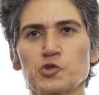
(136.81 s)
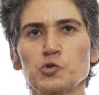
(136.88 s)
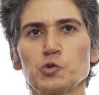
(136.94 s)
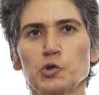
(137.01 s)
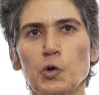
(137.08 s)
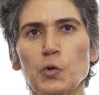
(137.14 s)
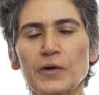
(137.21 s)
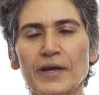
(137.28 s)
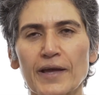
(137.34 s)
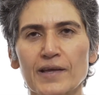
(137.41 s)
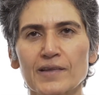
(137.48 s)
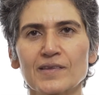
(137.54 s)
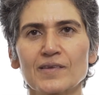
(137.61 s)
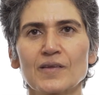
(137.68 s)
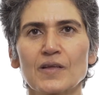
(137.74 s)
to
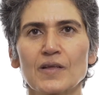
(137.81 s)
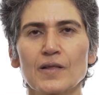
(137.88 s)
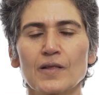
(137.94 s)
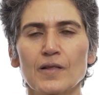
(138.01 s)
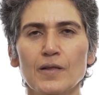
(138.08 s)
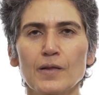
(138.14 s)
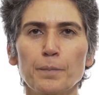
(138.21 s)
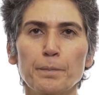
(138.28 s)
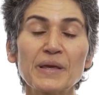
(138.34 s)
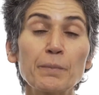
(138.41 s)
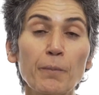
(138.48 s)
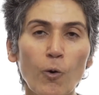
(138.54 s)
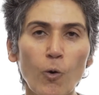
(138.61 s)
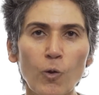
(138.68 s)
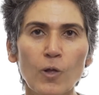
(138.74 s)
locate
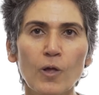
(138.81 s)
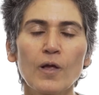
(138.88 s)
people.